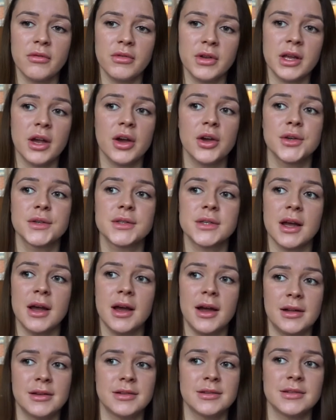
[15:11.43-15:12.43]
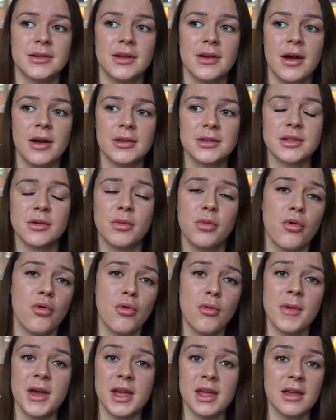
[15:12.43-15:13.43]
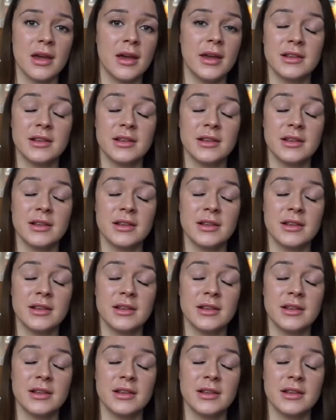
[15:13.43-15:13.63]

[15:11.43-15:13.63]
videos and support me.